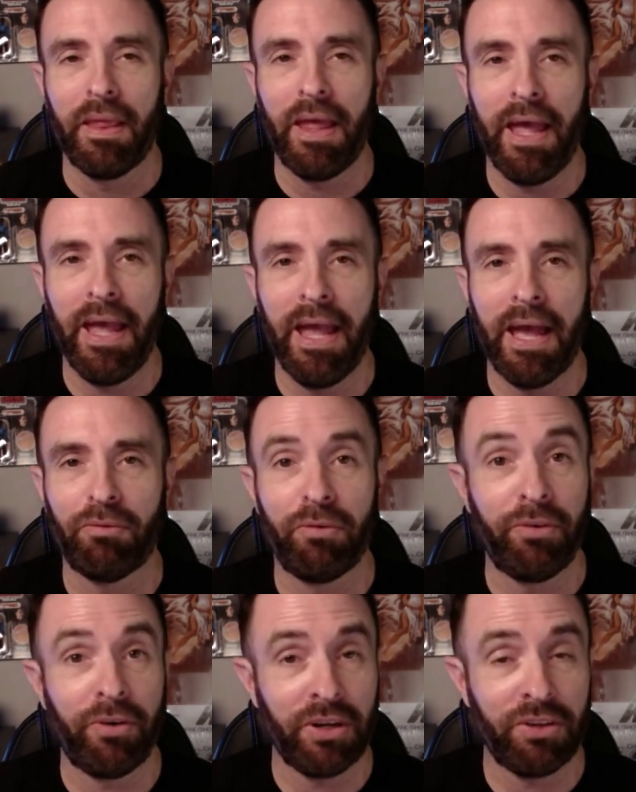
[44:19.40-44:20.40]
And we're
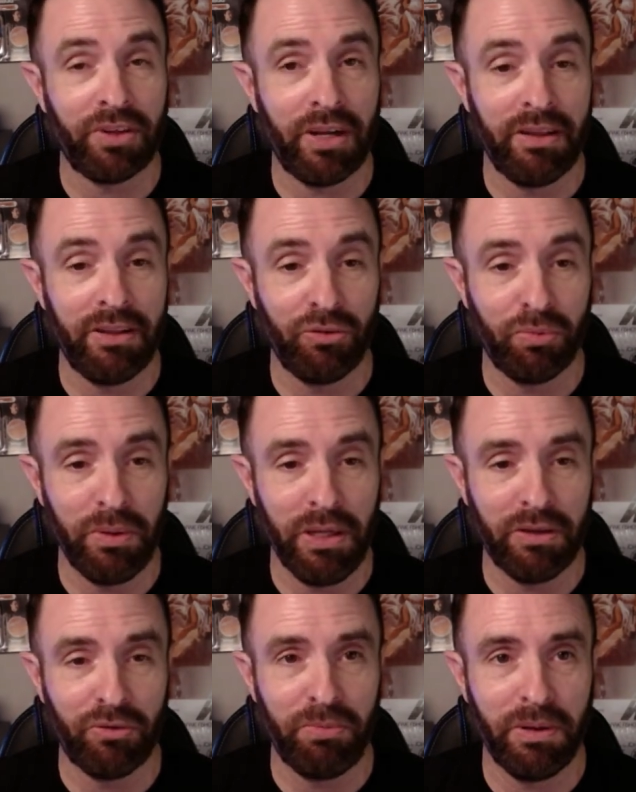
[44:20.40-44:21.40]
very excited this
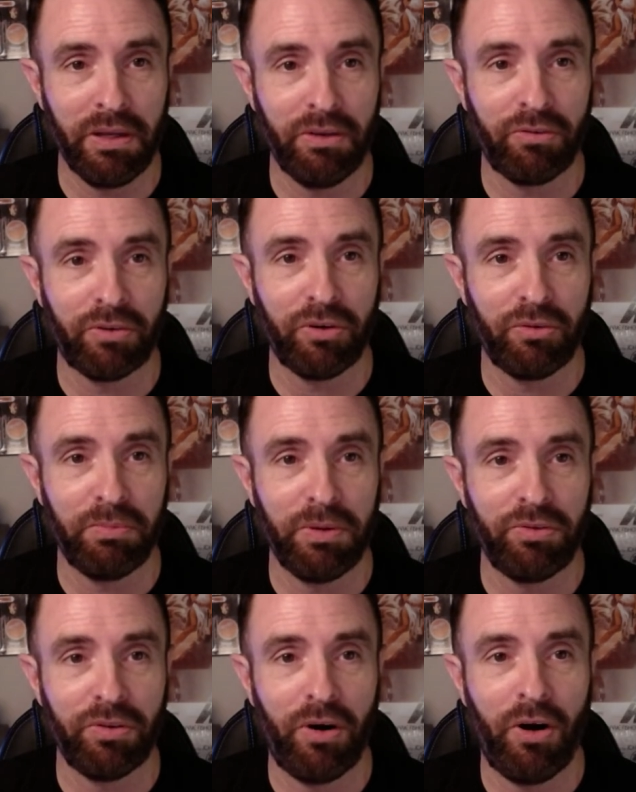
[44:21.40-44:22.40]
week, speaking of
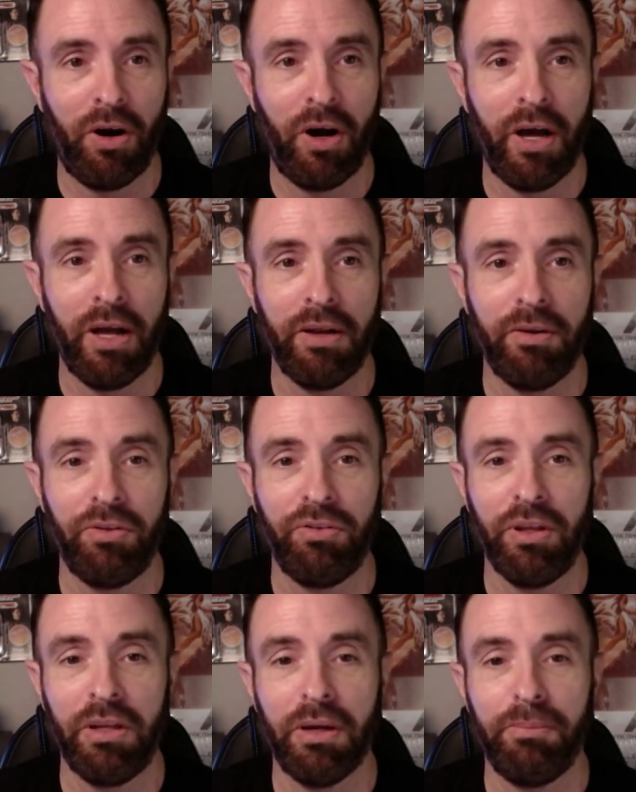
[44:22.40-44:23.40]
Christmas, on
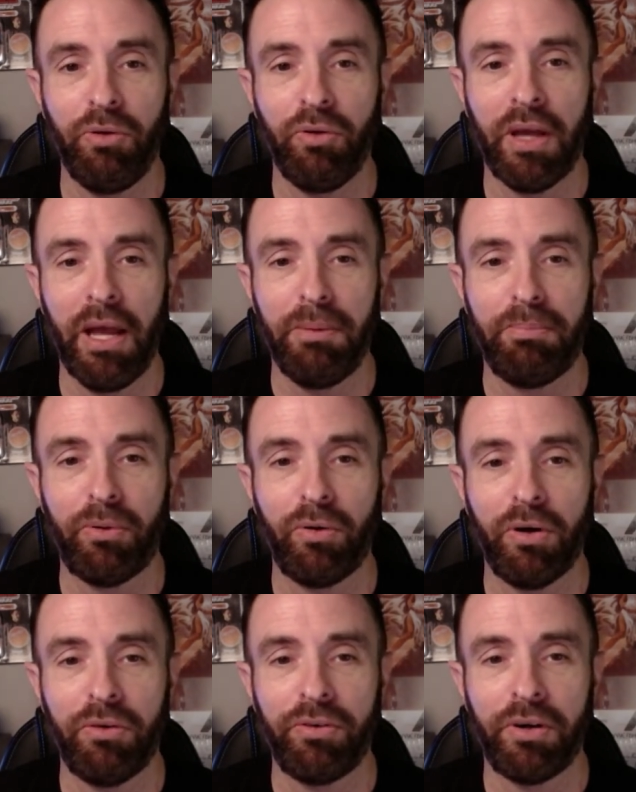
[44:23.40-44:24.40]
CWK Pour
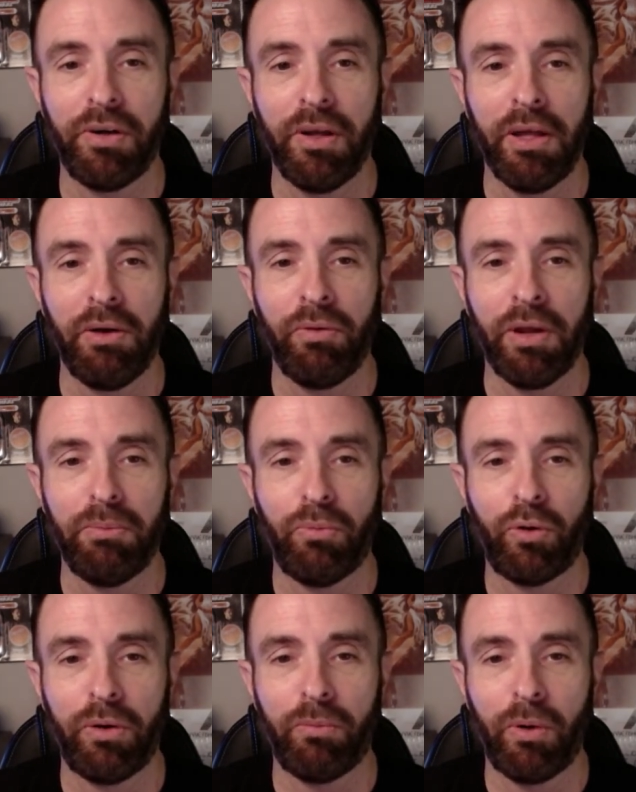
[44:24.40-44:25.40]
Over. We get
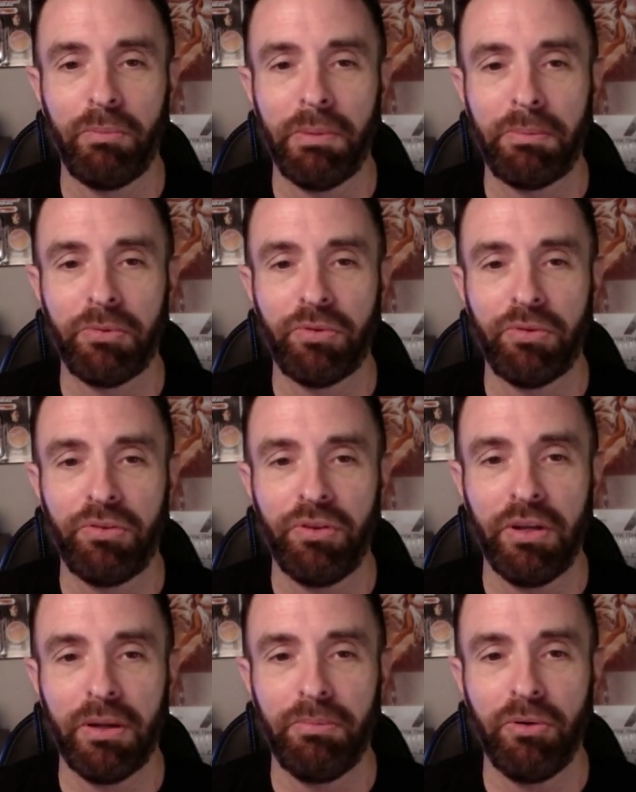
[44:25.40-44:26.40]
more and more members of the
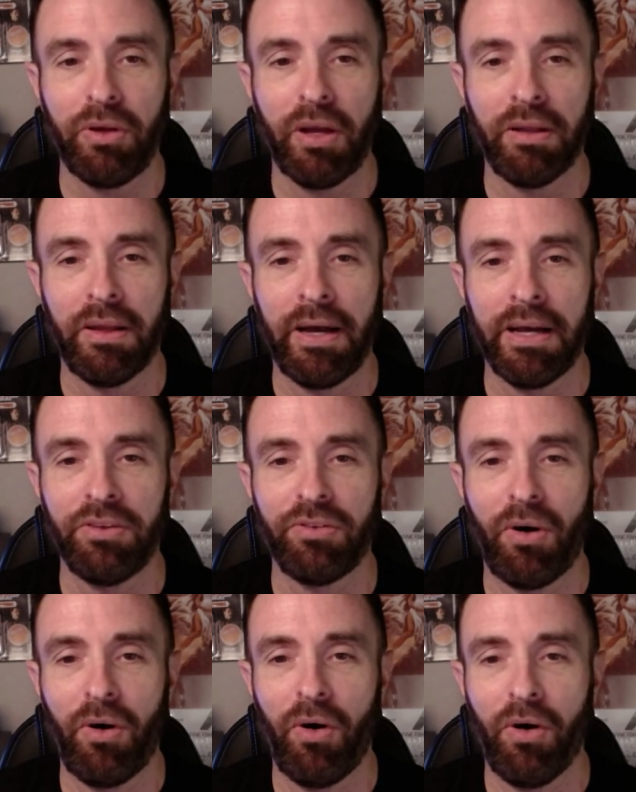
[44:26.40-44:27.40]
CWK Alliance
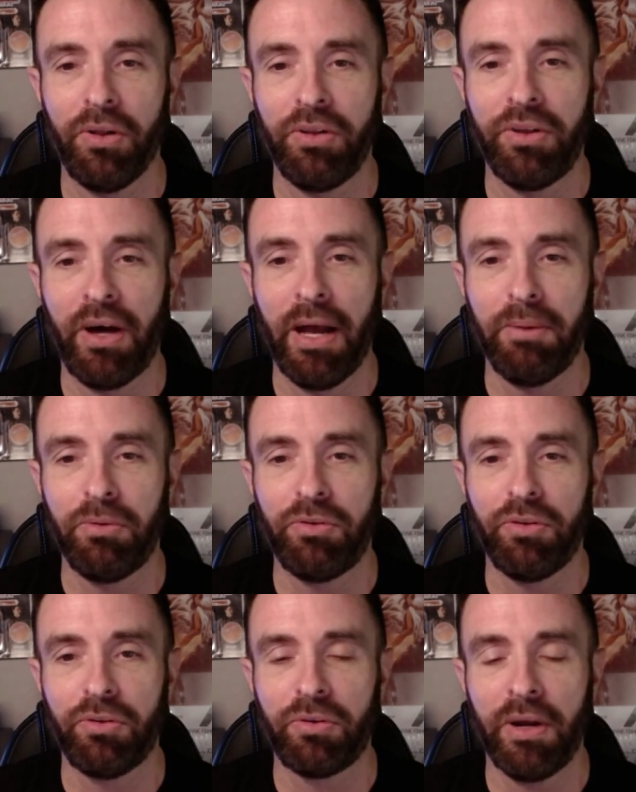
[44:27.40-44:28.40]
all the time, which
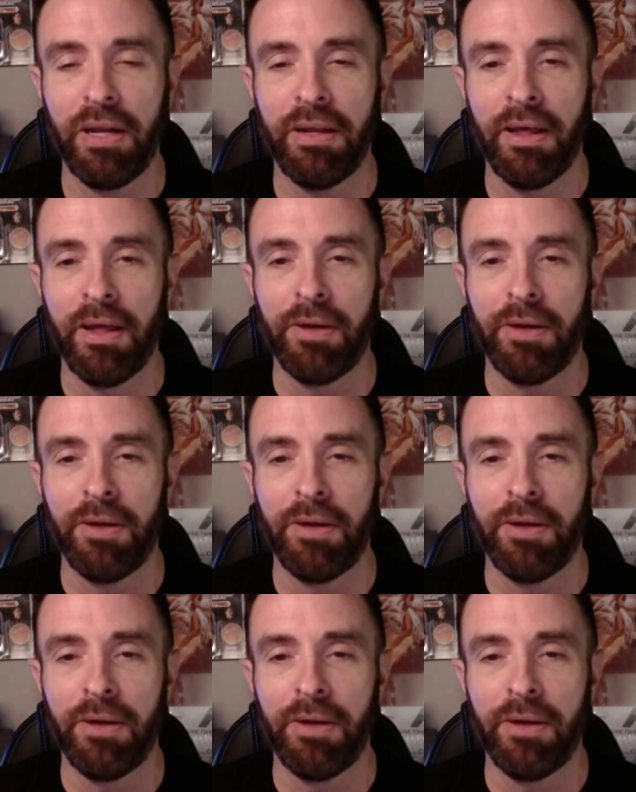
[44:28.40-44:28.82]
is great.